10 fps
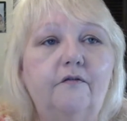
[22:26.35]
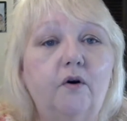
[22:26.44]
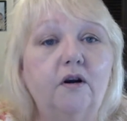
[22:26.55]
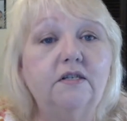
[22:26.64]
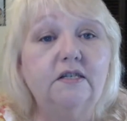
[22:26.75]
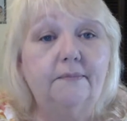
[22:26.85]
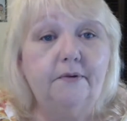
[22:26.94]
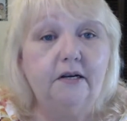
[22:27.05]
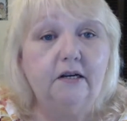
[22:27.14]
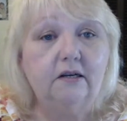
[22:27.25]
for a
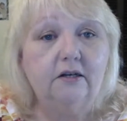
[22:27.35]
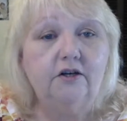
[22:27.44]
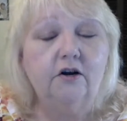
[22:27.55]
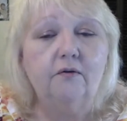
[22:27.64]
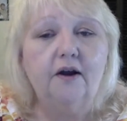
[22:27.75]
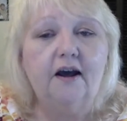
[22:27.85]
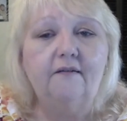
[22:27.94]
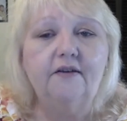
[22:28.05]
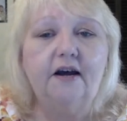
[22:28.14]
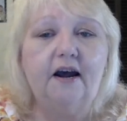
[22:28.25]
septic. You don't
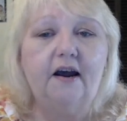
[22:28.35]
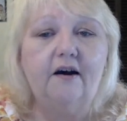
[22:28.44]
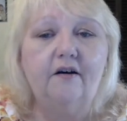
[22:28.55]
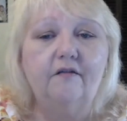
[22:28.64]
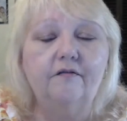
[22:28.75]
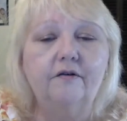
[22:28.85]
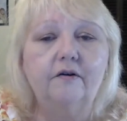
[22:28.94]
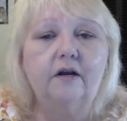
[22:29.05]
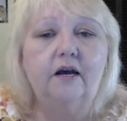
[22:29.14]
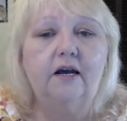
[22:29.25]
have to have
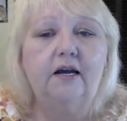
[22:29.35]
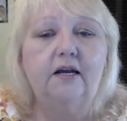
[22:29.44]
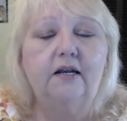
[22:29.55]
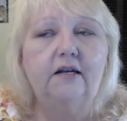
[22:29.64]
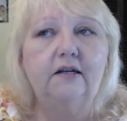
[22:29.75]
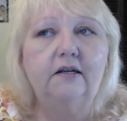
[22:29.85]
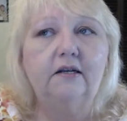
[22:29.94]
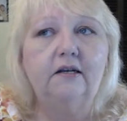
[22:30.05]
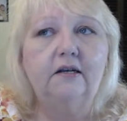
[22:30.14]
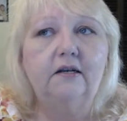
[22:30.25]
a
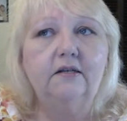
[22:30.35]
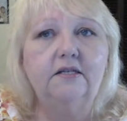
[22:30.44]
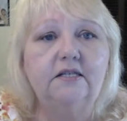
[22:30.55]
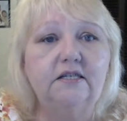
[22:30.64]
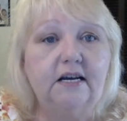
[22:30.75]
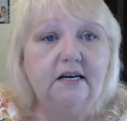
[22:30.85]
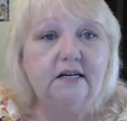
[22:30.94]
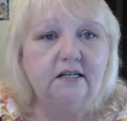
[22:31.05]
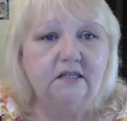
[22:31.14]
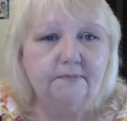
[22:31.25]

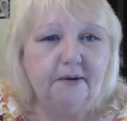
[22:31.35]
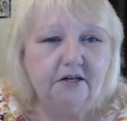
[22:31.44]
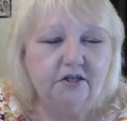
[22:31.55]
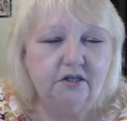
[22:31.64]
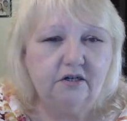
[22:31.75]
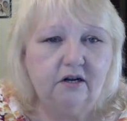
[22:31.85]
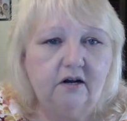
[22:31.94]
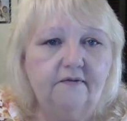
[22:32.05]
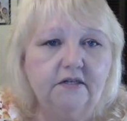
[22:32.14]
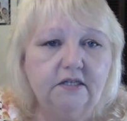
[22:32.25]
state inspection
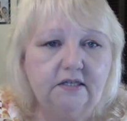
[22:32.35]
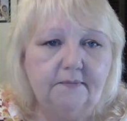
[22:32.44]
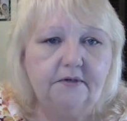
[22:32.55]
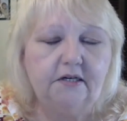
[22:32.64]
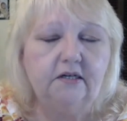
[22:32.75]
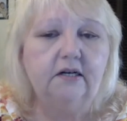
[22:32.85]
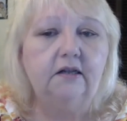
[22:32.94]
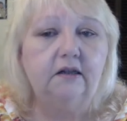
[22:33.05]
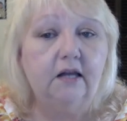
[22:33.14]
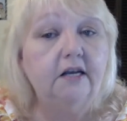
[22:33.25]
of the septic
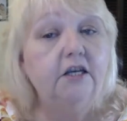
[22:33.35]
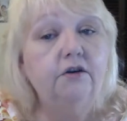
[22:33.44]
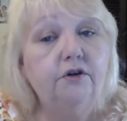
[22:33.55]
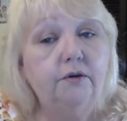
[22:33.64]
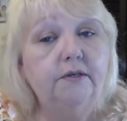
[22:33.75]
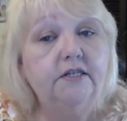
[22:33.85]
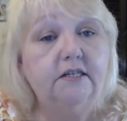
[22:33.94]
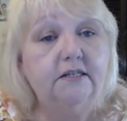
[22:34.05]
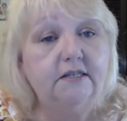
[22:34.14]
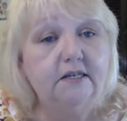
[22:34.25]
like you do in
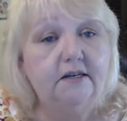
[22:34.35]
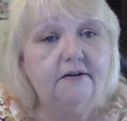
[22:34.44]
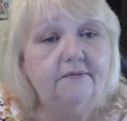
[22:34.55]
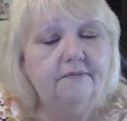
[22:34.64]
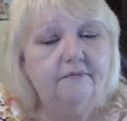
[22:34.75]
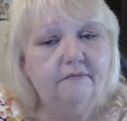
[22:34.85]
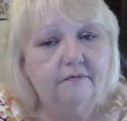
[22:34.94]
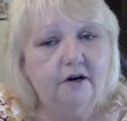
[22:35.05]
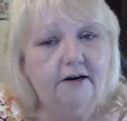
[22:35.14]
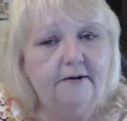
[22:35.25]
Tennessee,
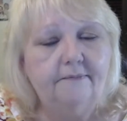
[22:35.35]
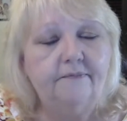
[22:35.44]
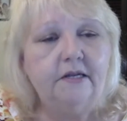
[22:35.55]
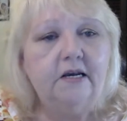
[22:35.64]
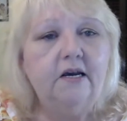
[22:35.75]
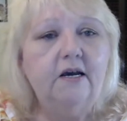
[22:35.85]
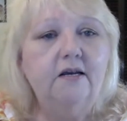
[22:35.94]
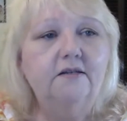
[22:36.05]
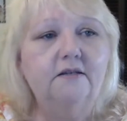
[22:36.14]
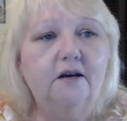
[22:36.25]
right?
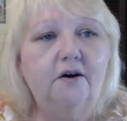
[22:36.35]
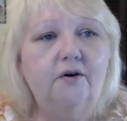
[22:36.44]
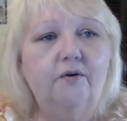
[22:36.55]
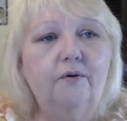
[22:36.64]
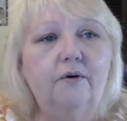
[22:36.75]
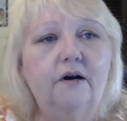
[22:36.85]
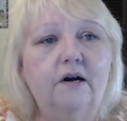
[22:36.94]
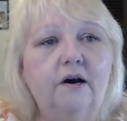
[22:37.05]
So